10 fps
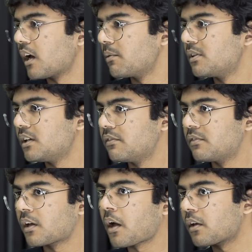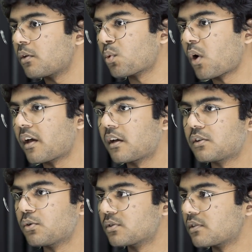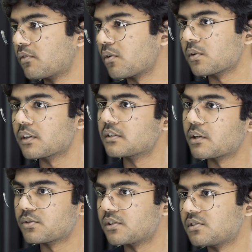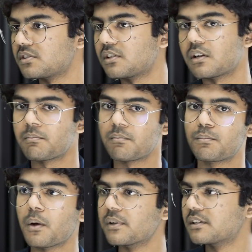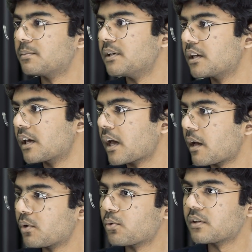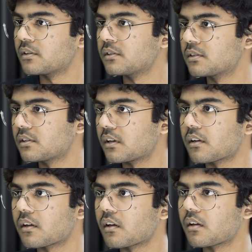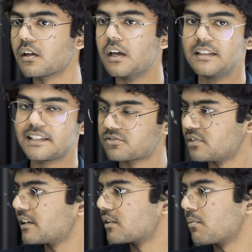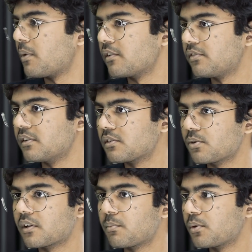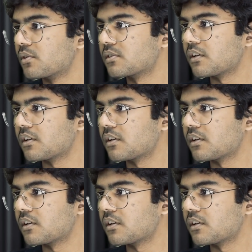the time in the evening, I had to use it for things I was interested in, public speaking, MUNs, and uh, things related to my field as well, computer